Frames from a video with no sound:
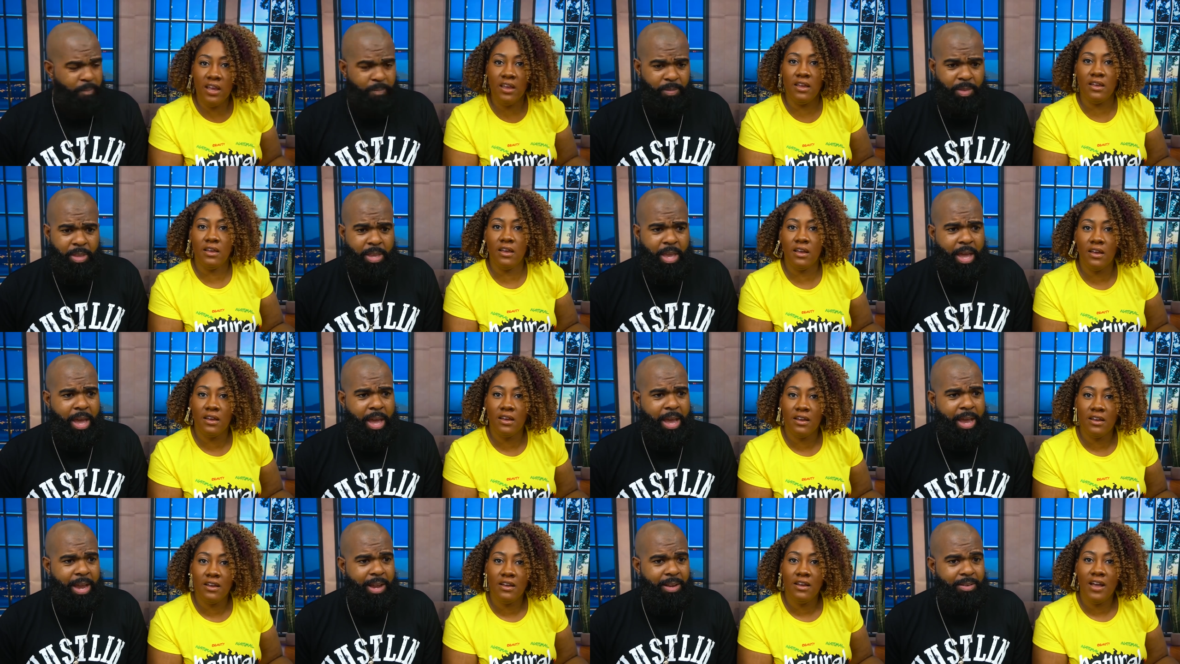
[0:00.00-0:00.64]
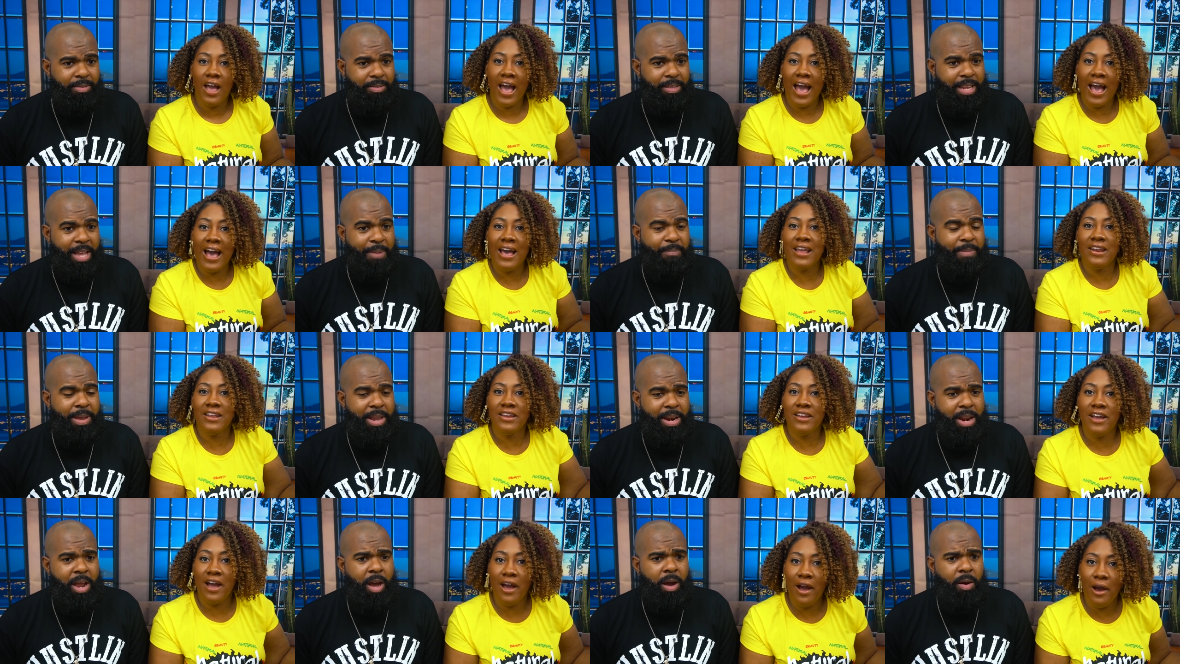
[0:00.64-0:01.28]
Speaker 1: tea? Yeah. How'd let
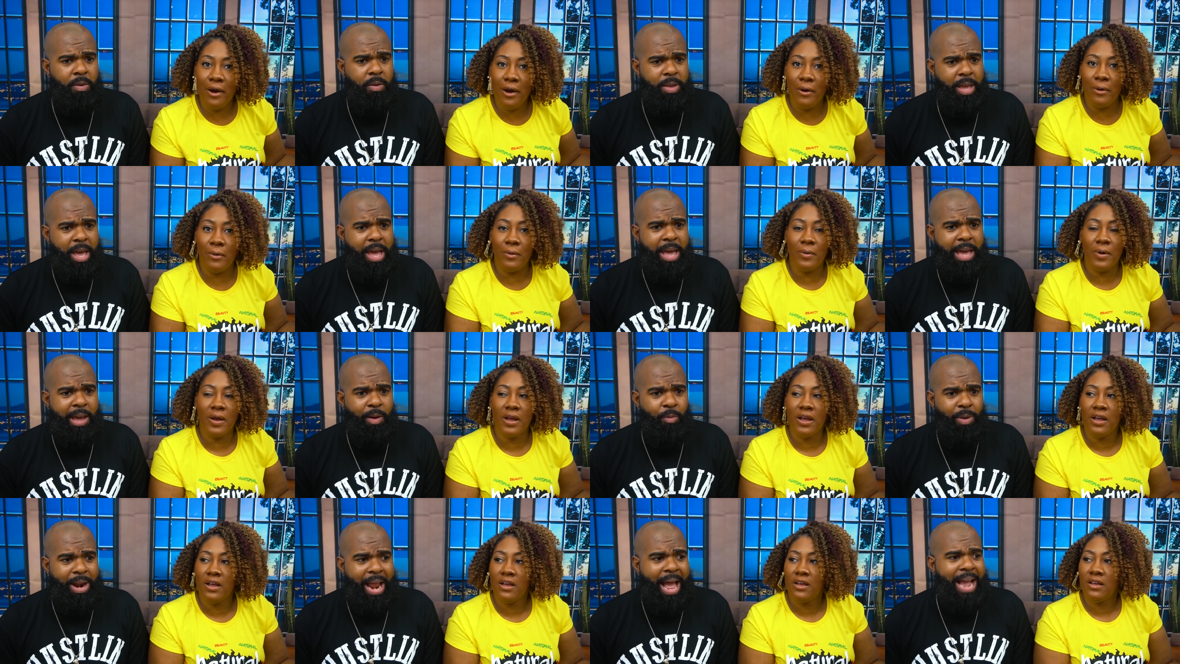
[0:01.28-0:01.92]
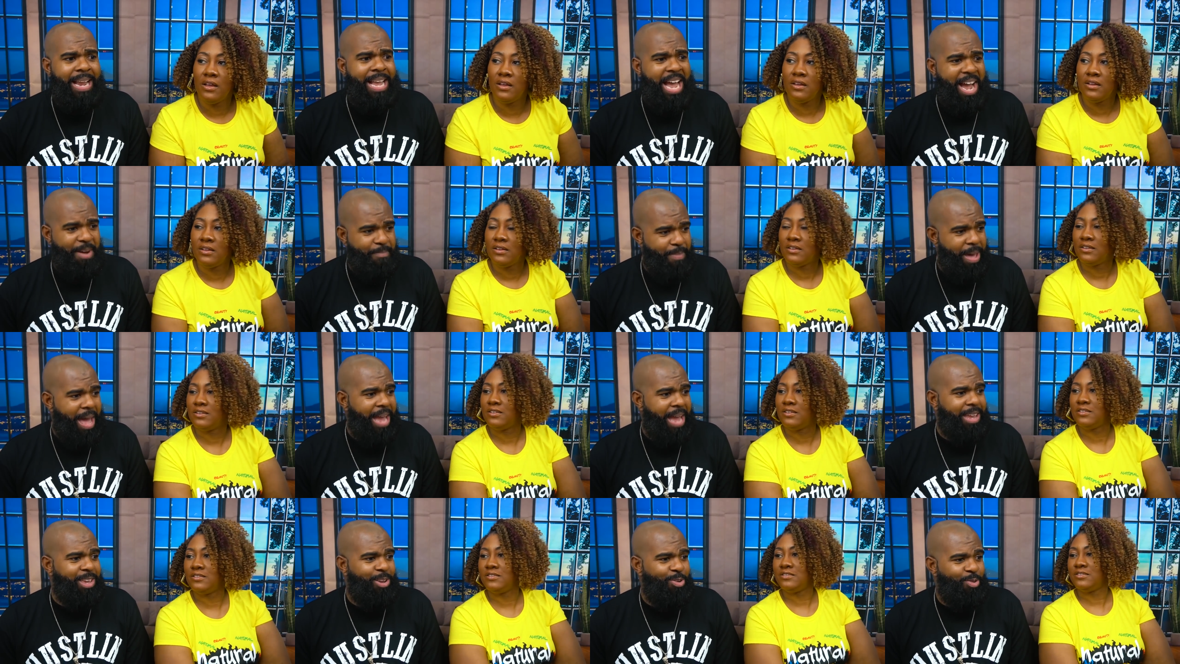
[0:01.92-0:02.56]
me know. Yeah. When I got back,